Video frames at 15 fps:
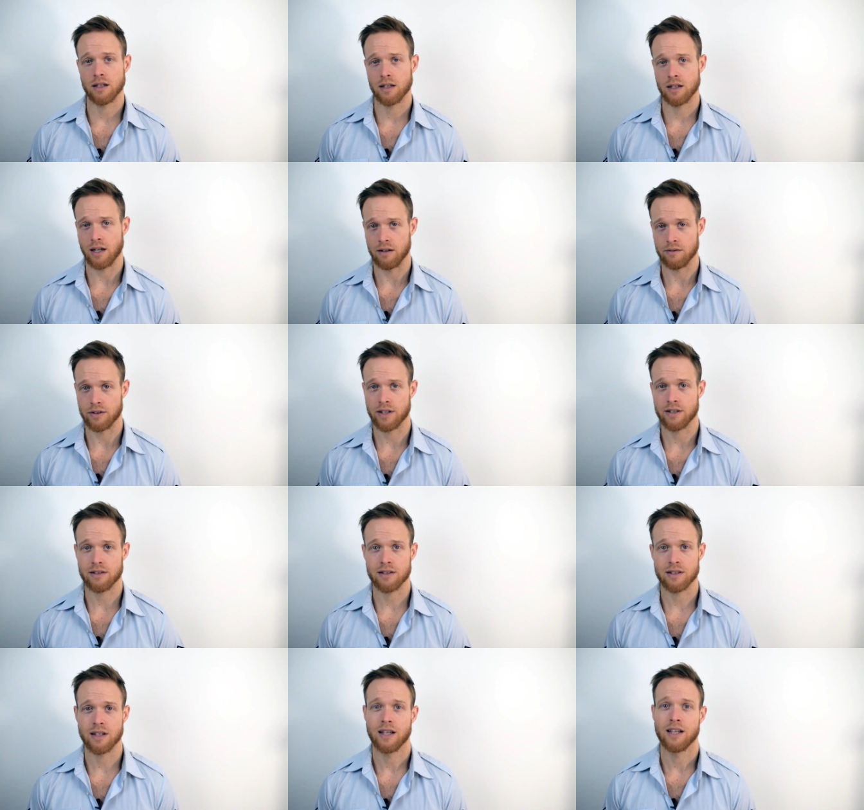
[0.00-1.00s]

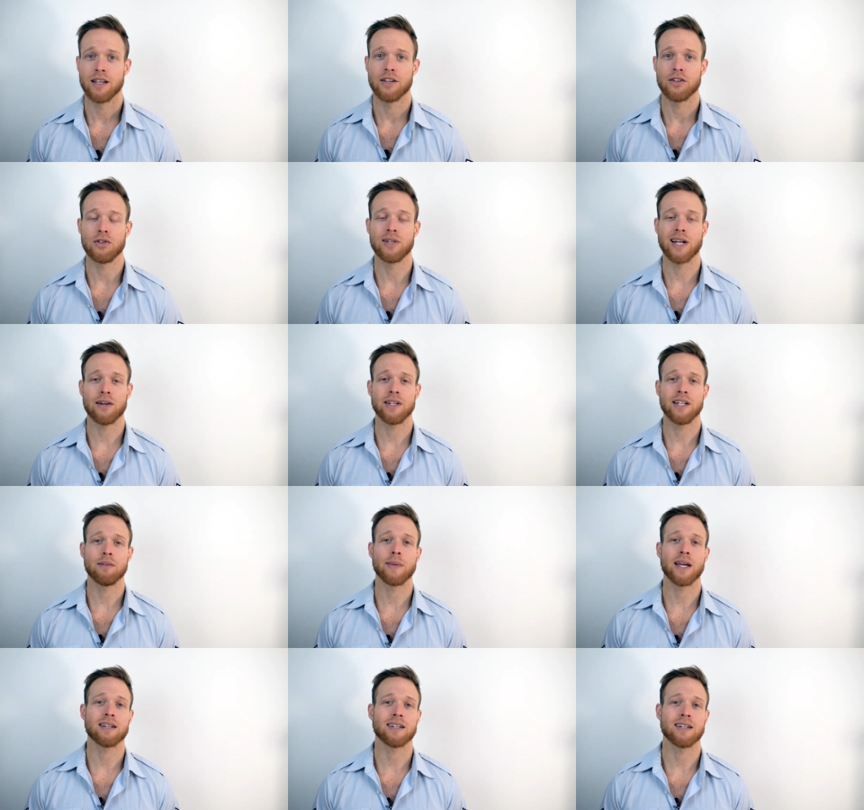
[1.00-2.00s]
confidence, you now need to
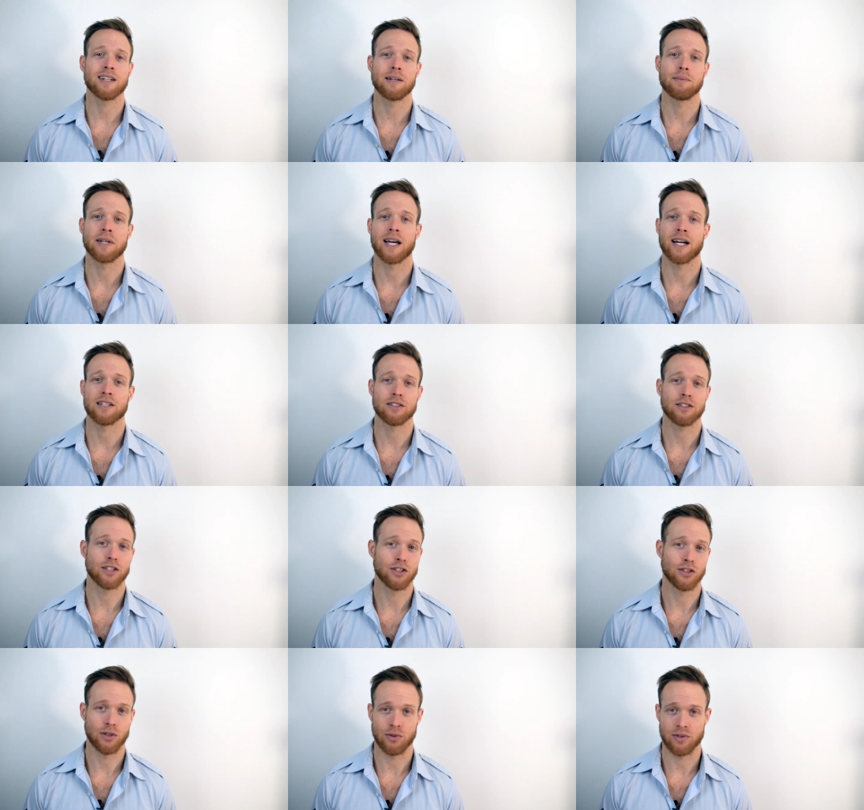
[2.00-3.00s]
make time to actually
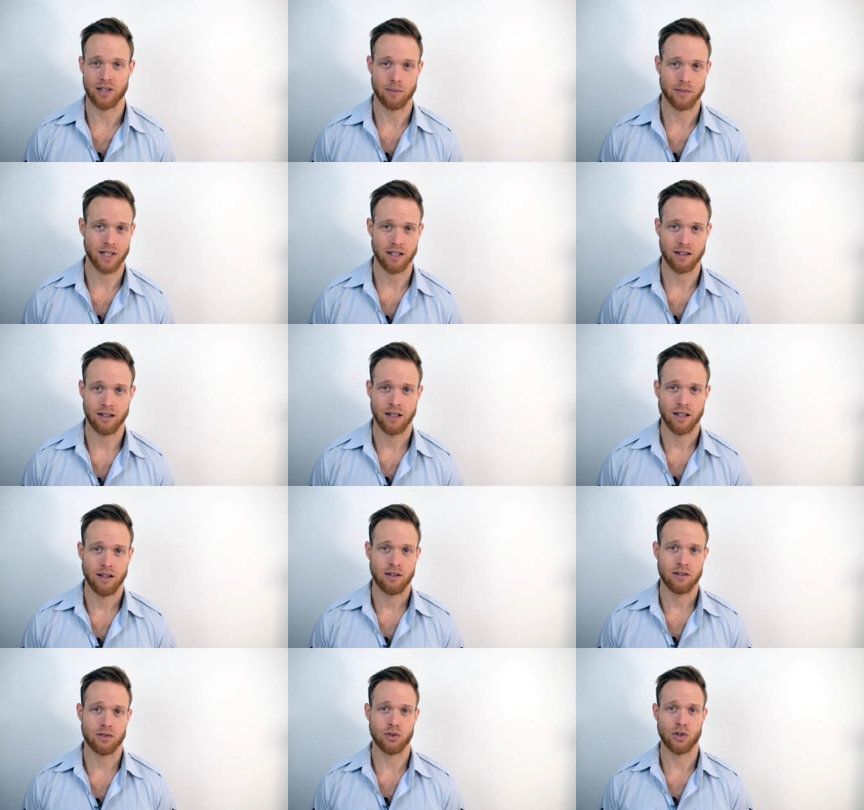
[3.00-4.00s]
do something.
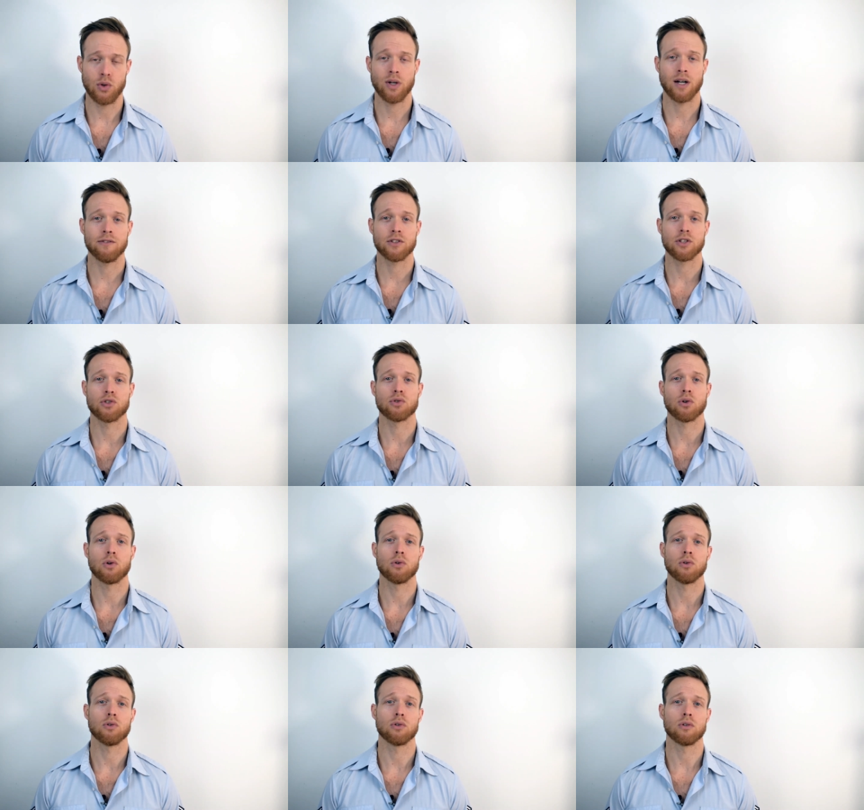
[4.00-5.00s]
So do you have
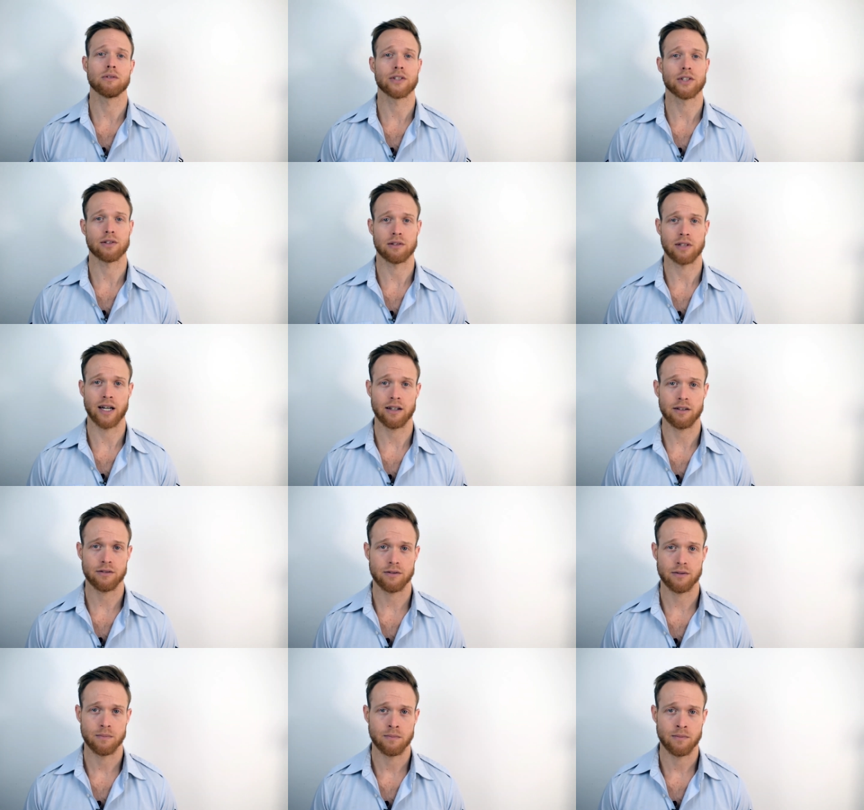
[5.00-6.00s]
control over your
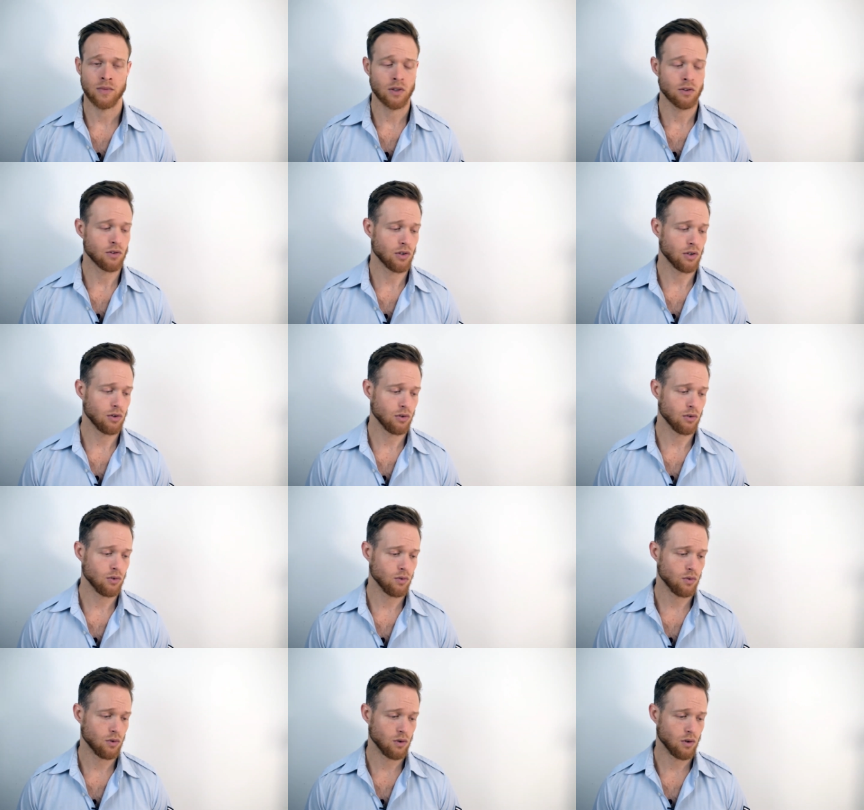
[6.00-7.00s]
life? Do
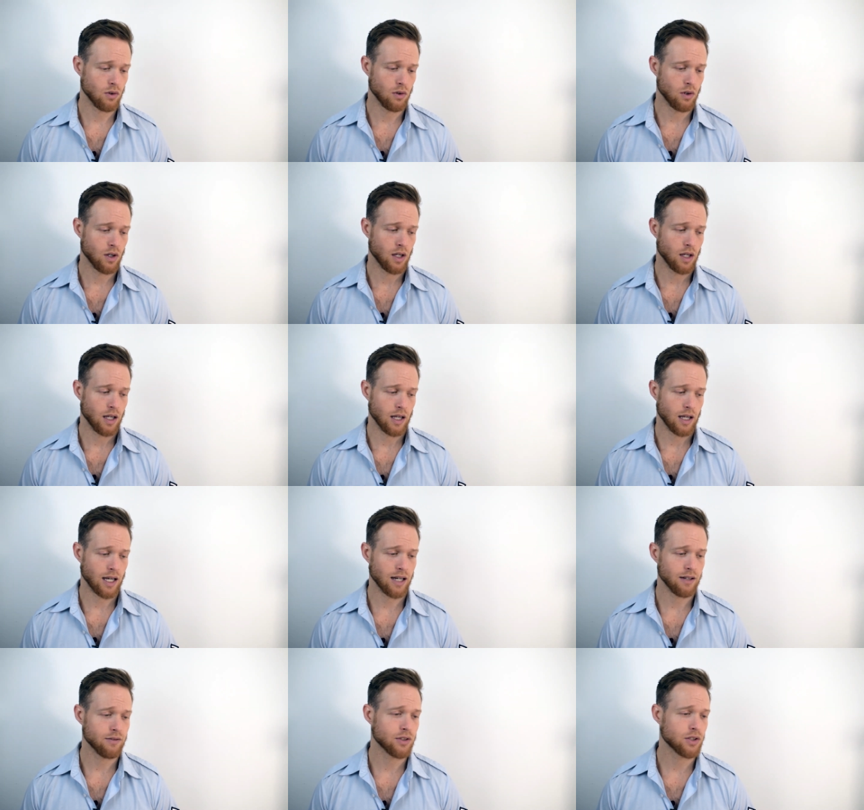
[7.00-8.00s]
you
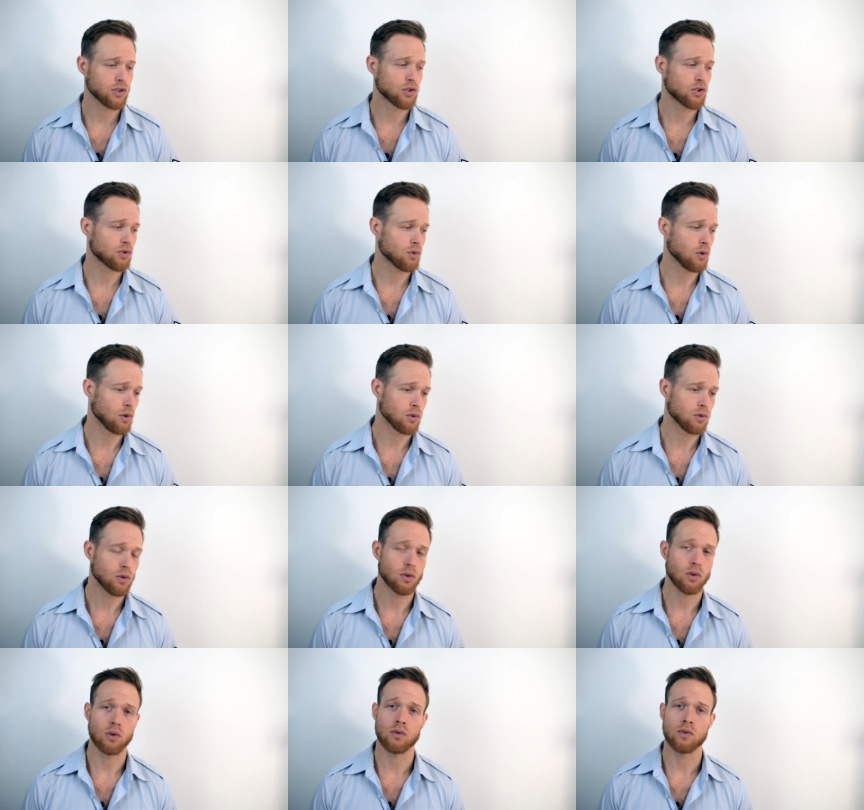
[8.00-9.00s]
have control
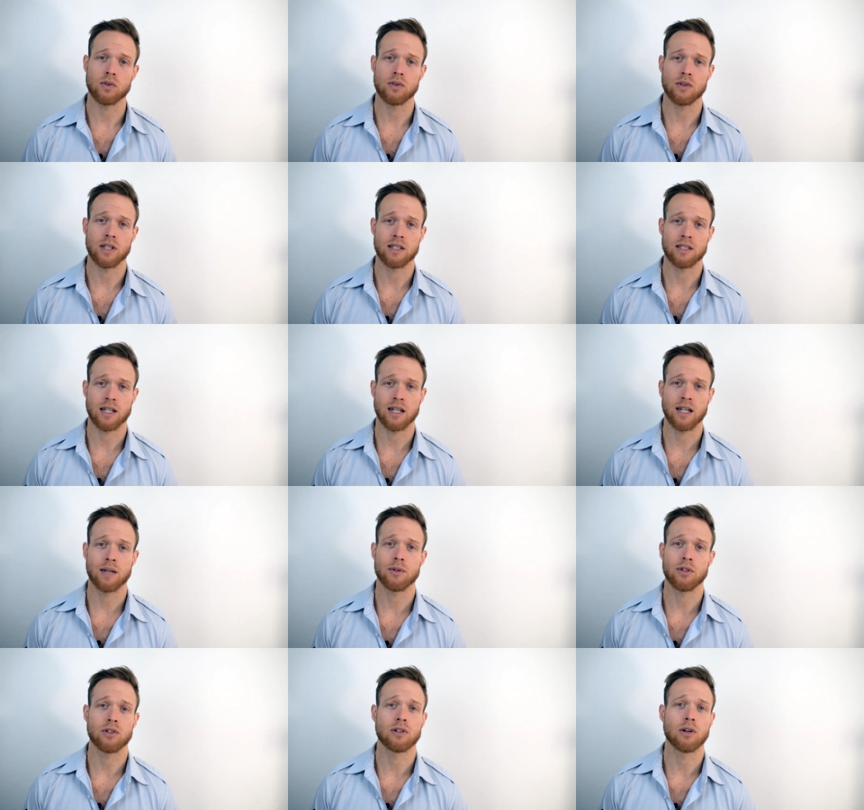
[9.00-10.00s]
over the time
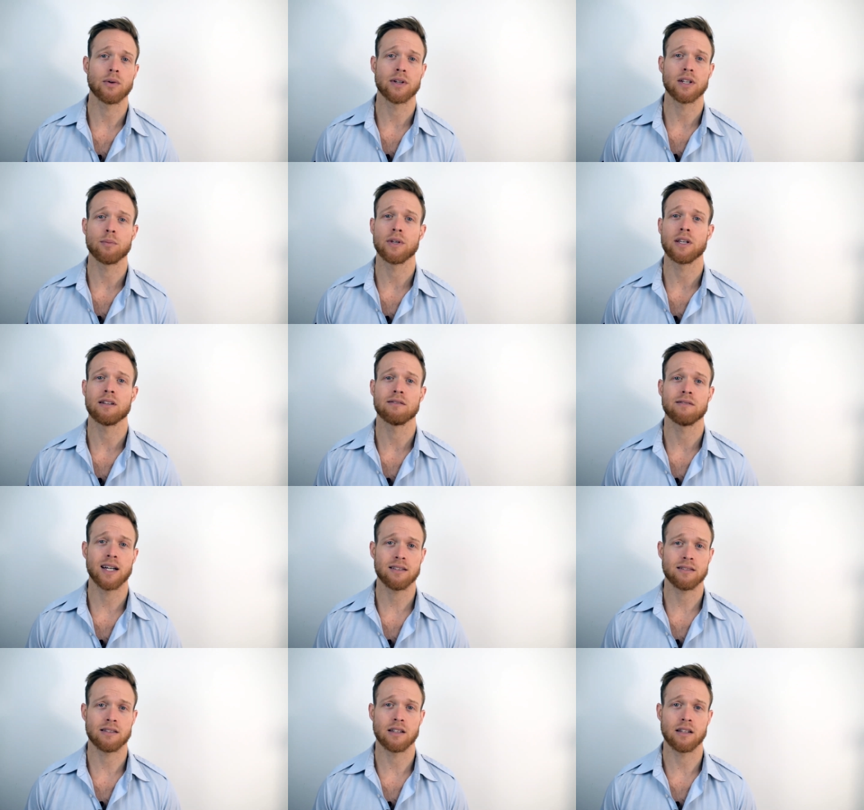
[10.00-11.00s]
that you're going to be
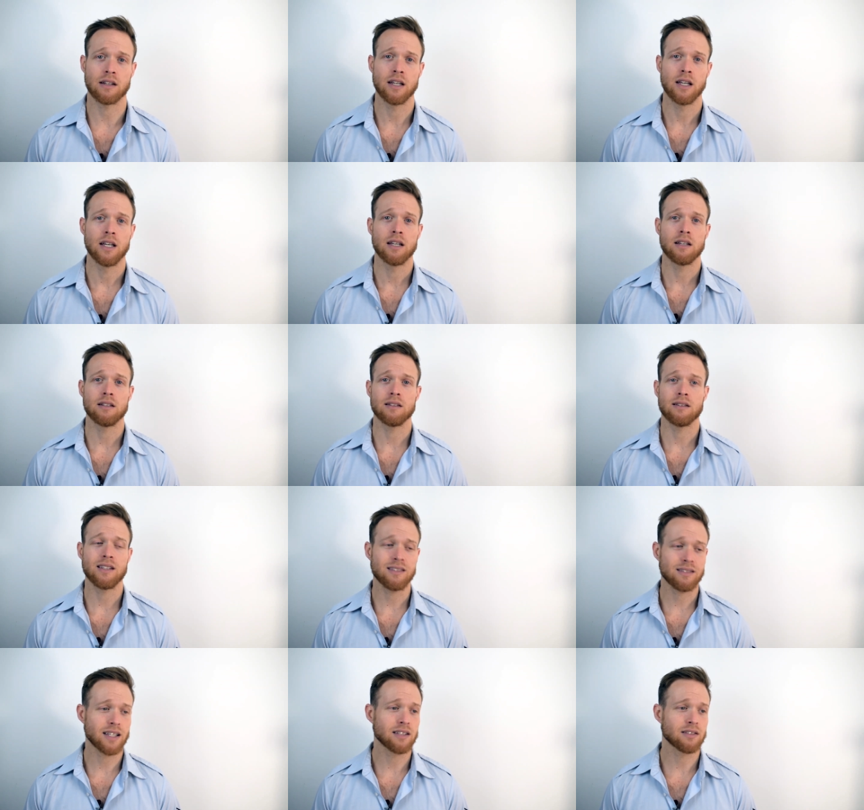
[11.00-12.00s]
investing
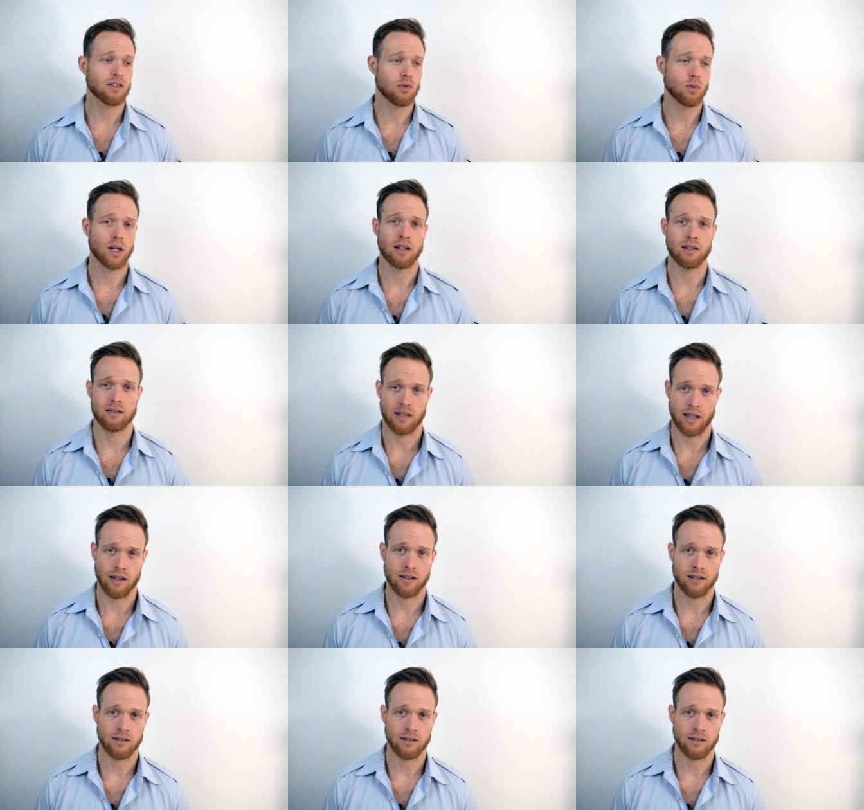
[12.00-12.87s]
these things that you want to take